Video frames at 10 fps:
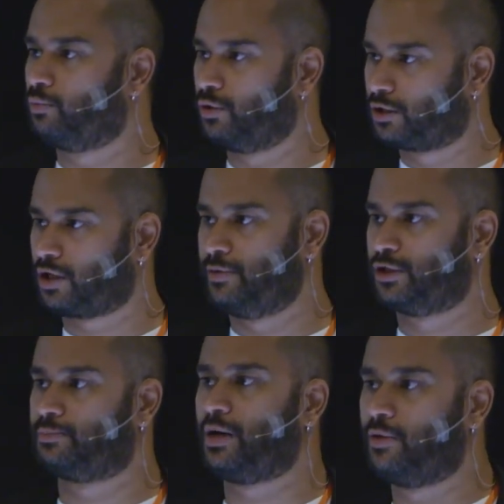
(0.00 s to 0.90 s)
will come
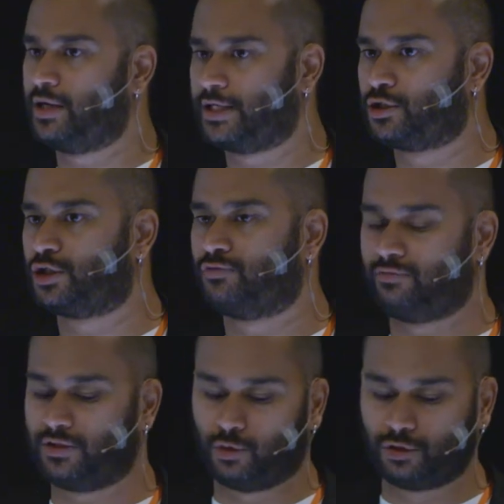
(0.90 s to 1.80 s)
into power next year so
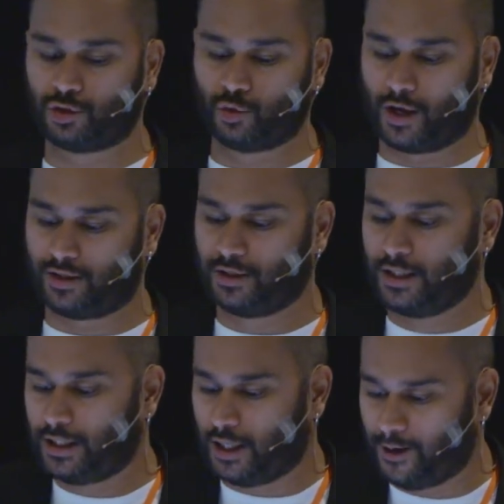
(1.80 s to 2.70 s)
that we don't do what
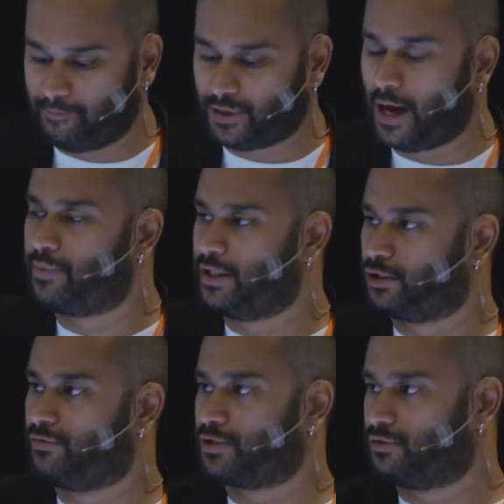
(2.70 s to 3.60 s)
happened in
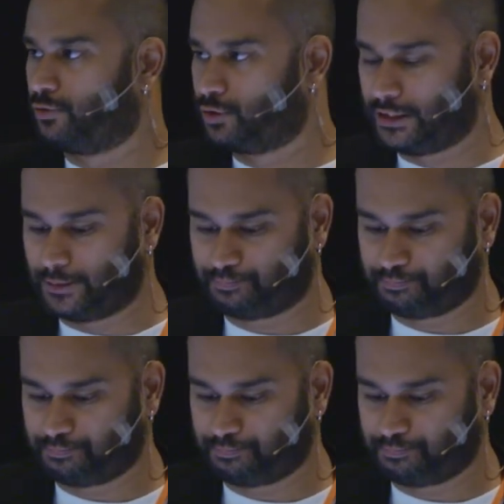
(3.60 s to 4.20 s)
2014.